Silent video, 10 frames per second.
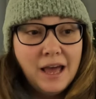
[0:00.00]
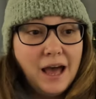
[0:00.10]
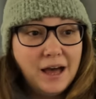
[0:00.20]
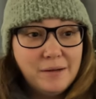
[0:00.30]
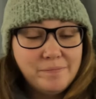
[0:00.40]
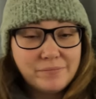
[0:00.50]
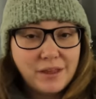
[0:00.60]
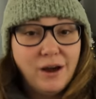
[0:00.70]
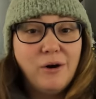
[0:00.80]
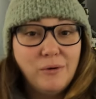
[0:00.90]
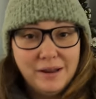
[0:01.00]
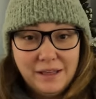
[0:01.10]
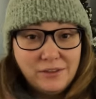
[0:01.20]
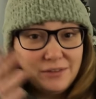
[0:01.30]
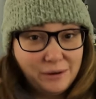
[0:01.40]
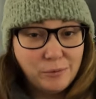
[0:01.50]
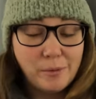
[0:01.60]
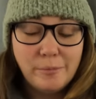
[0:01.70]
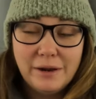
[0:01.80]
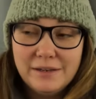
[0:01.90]
Um, oh, another thing where
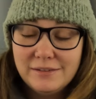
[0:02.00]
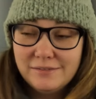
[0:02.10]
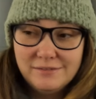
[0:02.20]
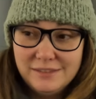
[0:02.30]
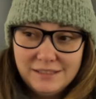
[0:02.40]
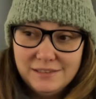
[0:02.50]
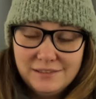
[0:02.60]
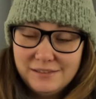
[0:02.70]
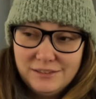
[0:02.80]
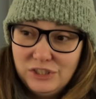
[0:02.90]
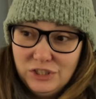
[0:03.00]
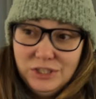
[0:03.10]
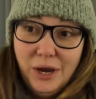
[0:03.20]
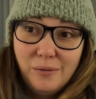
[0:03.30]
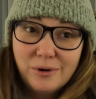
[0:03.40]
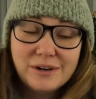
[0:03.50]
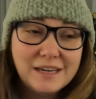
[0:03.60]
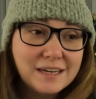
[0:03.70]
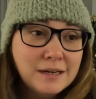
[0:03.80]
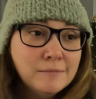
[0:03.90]
my brain did, is just not
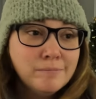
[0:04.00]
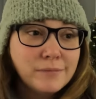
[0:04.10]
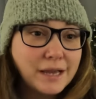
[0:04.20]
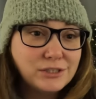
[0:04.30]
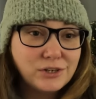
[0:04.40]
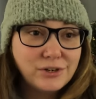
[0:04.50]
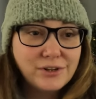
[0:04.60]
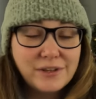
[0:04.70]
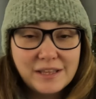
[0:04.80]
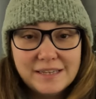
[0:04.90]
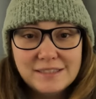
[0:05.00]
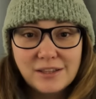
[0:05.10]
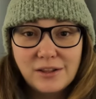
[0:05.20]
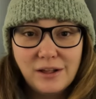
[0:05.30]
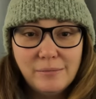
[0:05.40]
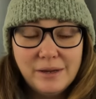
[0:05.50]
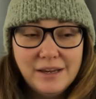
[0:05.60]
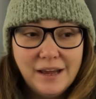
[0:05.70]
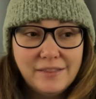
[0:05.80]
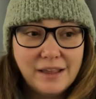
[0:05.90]
working. I turned on all the lights in the
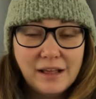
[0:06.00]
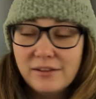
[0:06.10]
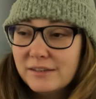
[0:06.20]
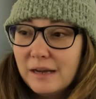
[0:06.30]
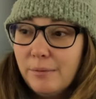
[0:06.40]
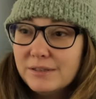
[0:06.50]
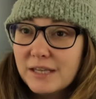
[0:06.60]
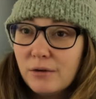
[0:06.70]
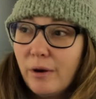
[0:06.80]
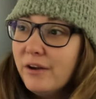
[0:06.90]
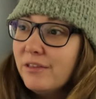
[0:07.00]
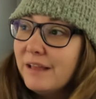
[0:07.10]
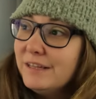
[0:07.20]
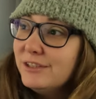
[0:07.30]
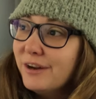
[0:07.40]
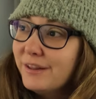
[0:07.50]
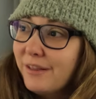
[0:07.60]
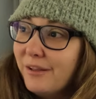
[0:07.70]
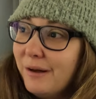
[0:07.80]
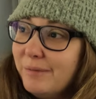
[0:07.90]
lobby, and then I looked up. I was like, why are the lights on in
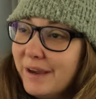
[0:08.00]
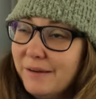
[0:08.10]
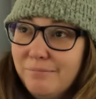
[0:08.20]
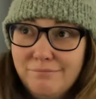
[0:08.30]
the lobby?